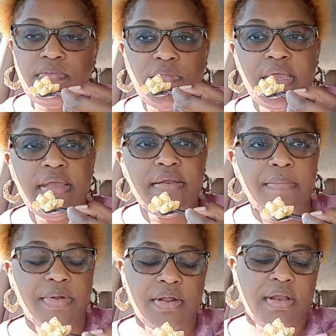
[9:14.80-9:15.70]
He ain't nothing
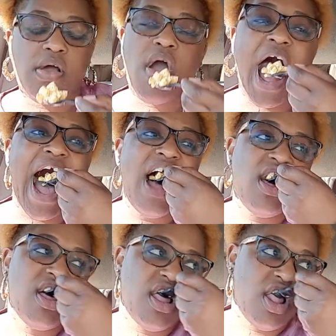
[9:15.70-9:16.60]
but a clown.
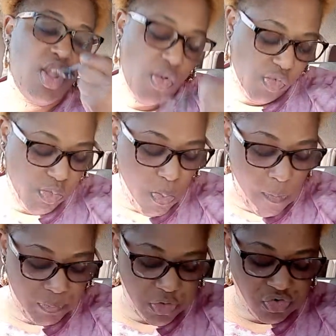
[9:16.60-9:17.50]

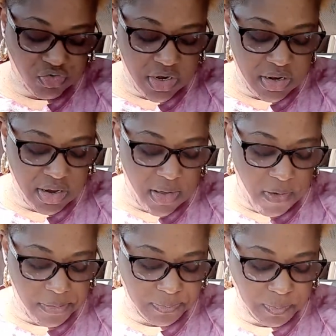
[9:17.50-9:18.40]
A straight
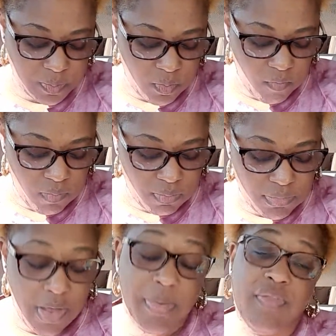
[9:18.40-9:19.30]
clown.
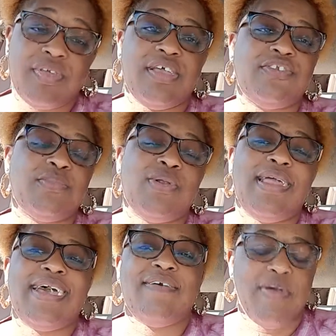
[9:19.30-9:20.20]
I'm gonna have to catch him on
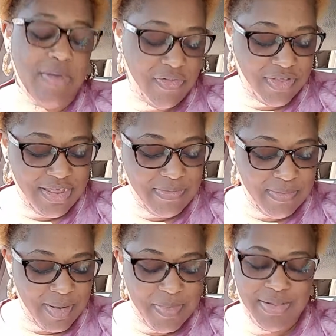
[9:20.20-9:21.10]
live. I'm gonna have to get him.
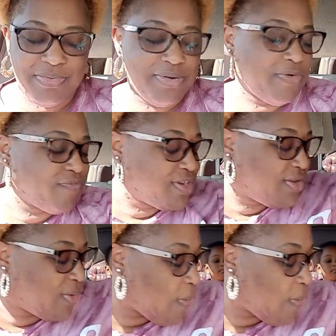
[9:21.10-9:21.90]
I'm gonna have to put him on video.